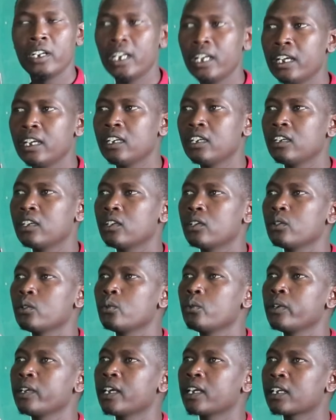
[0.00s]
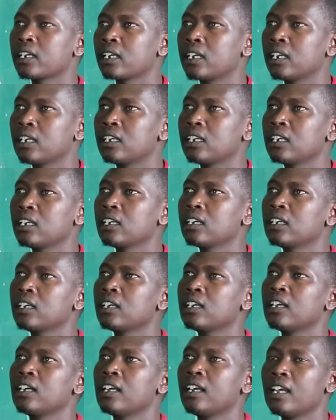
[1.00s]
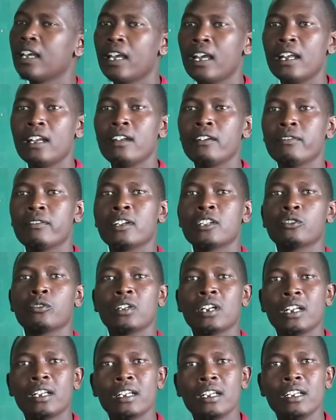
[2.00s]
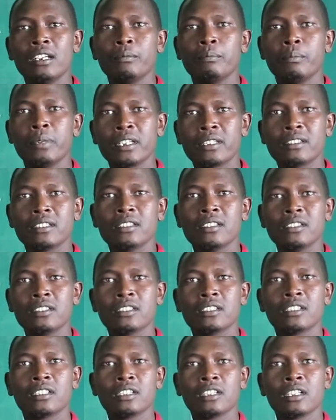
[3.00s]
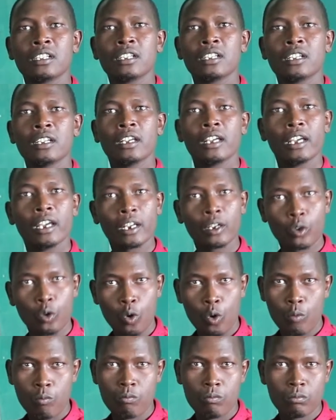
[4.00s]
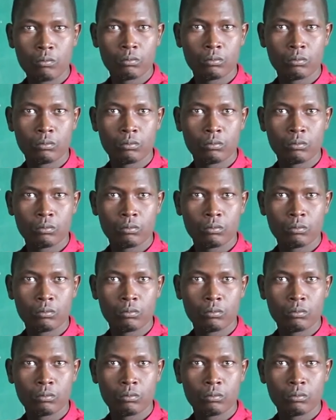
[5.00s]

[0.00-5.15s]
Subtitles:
late, we are getting elephants on a daily basis at home.